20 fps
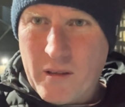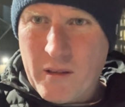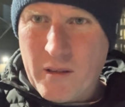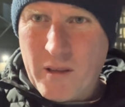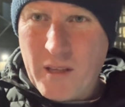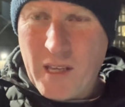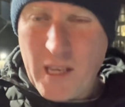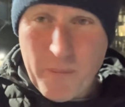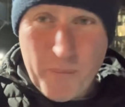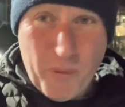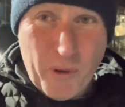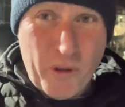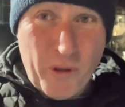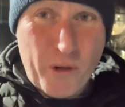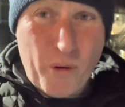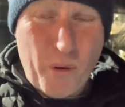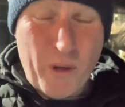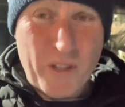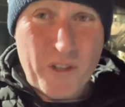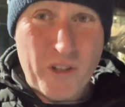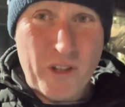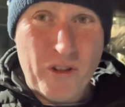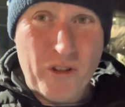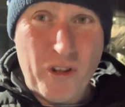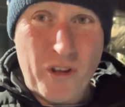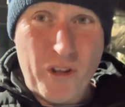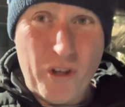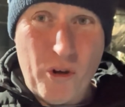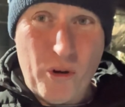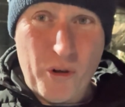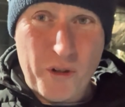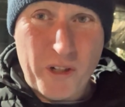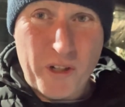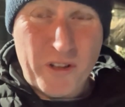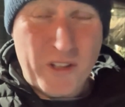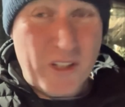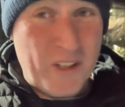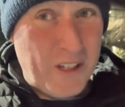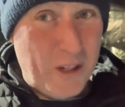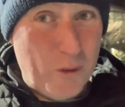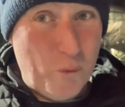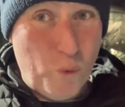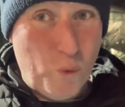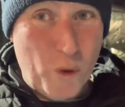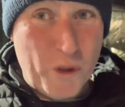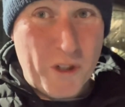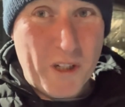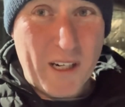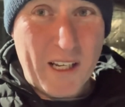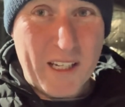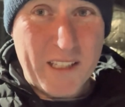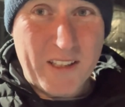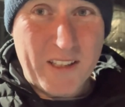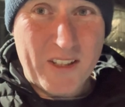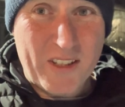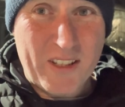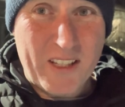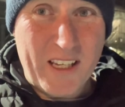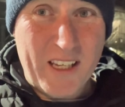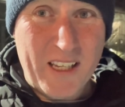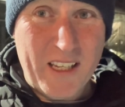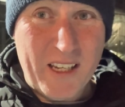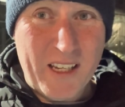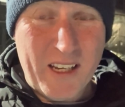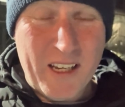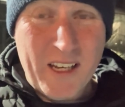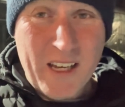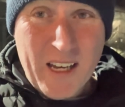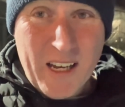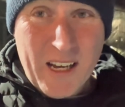He put the question to the audience. He said, would you like to stay here